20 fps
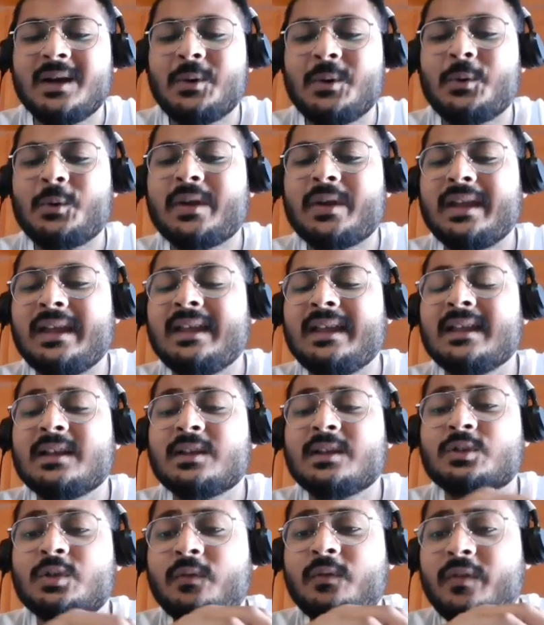Okay,
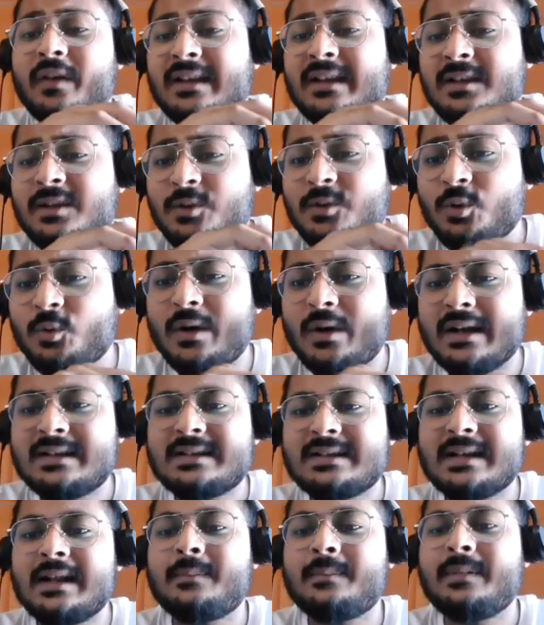so when you are
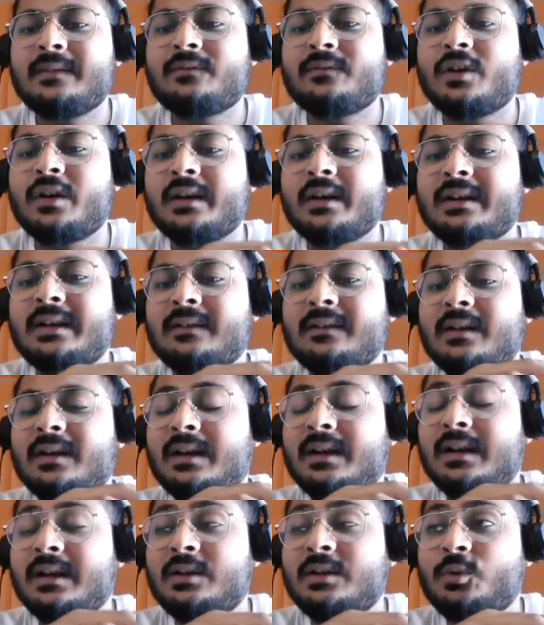traveling
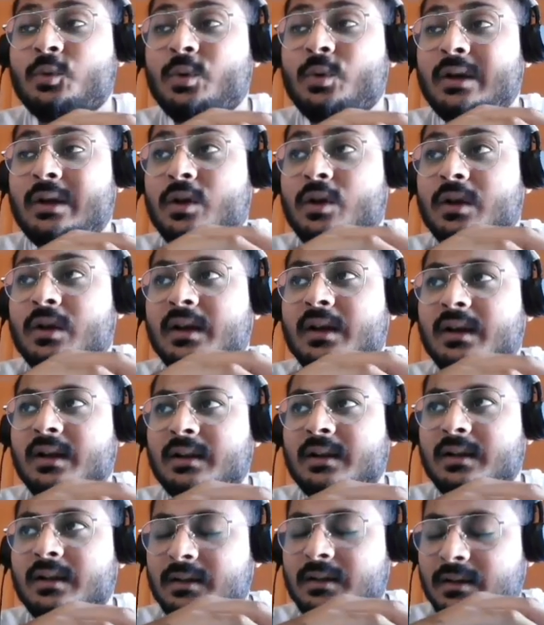to
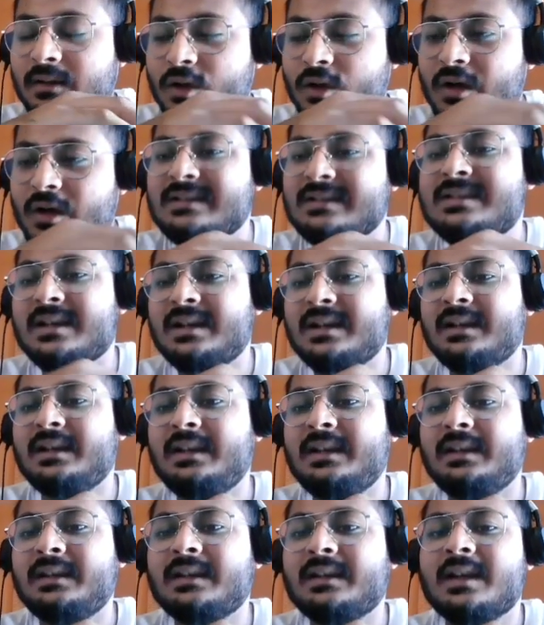a long
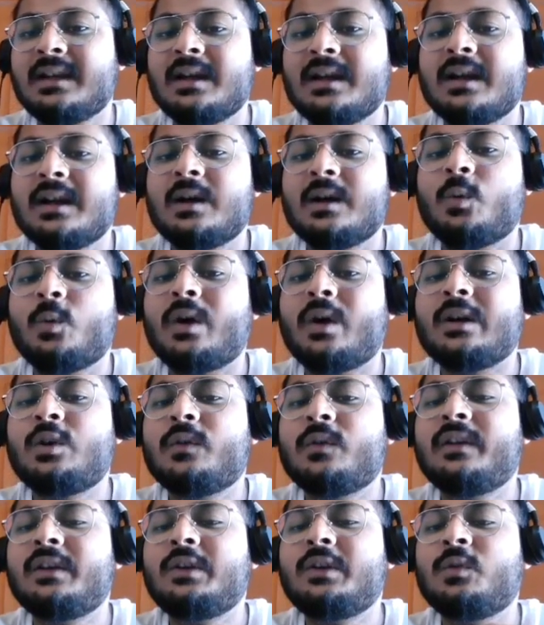journey, what do?
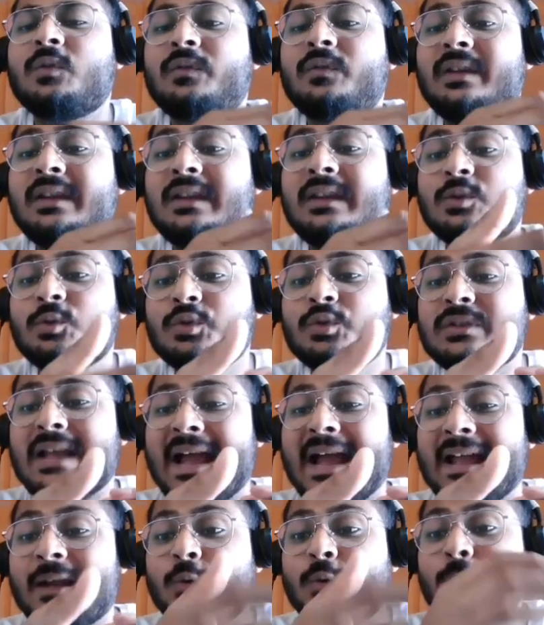We use
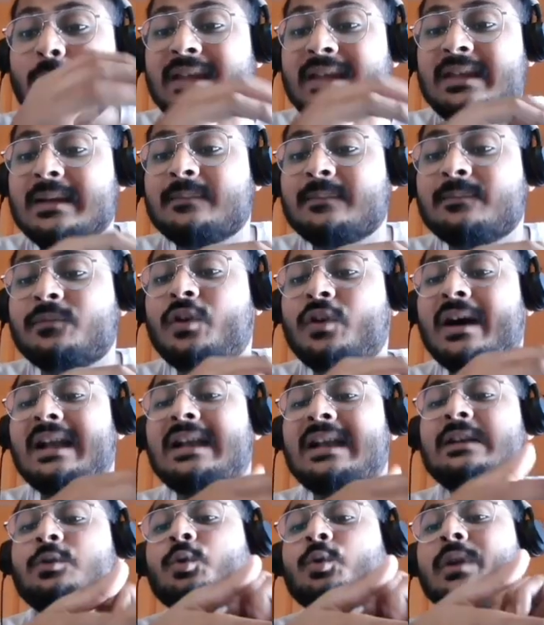aluminium
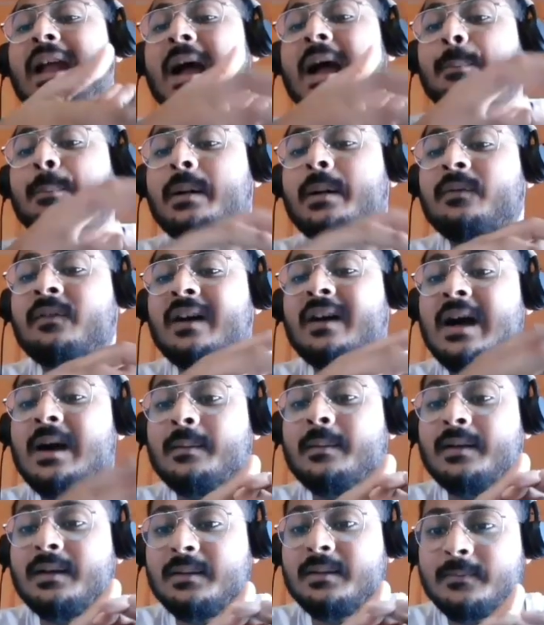foil to wrap up
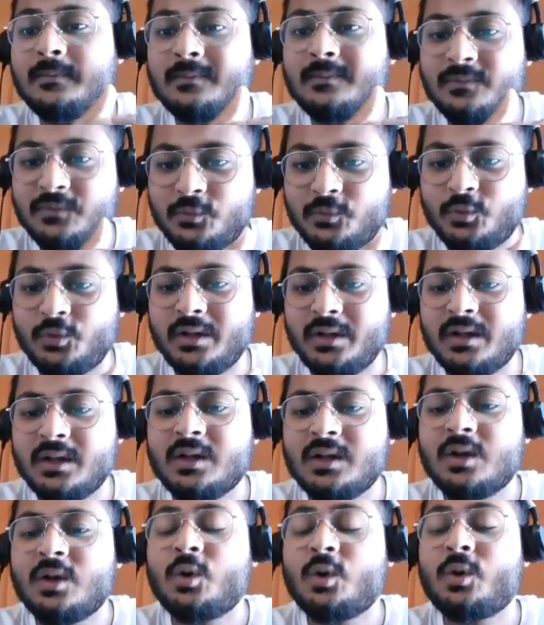our food.
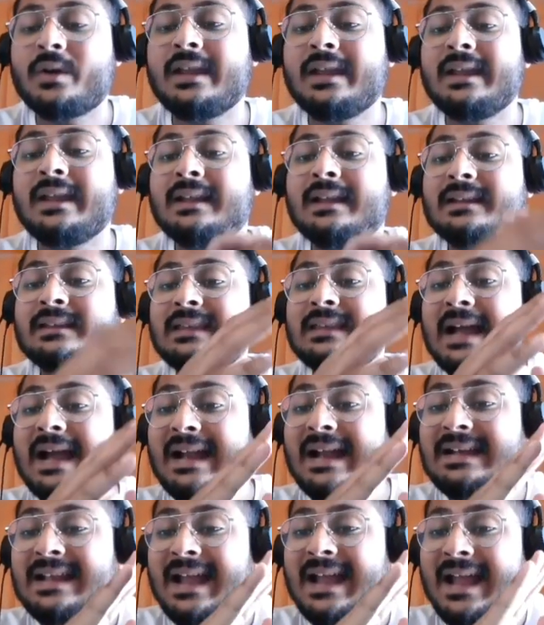Okay,
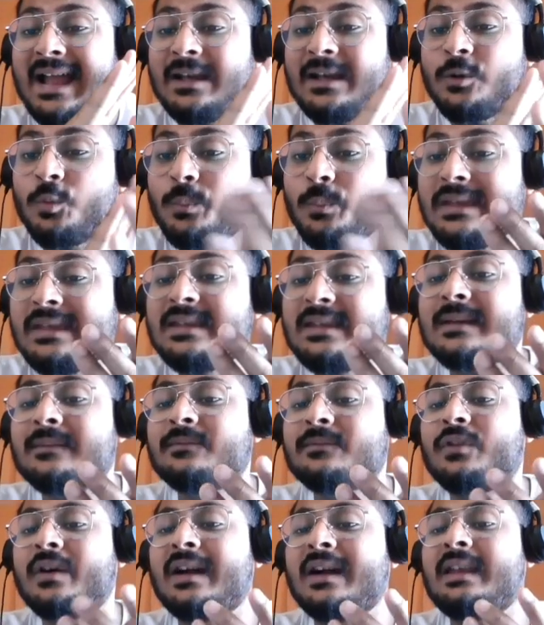that aluminium
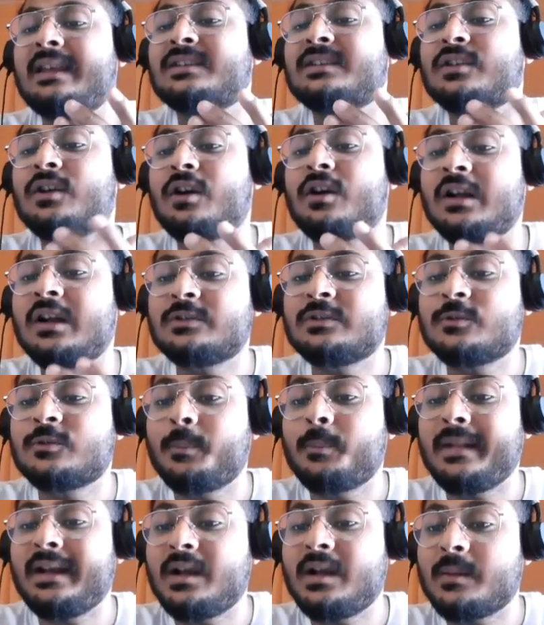foil is also
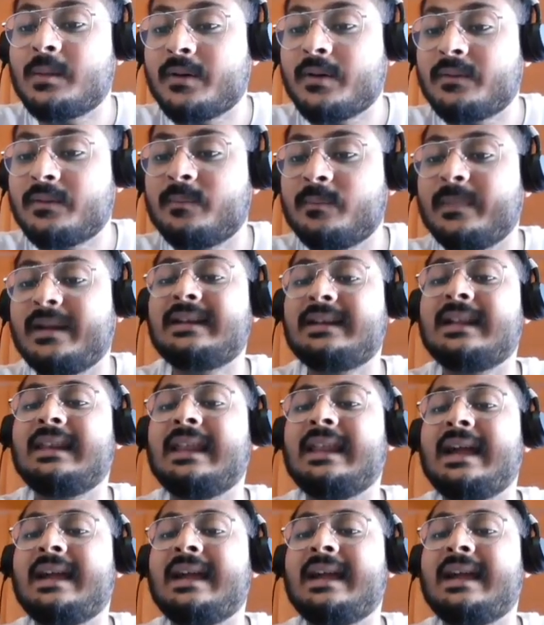made up of metal,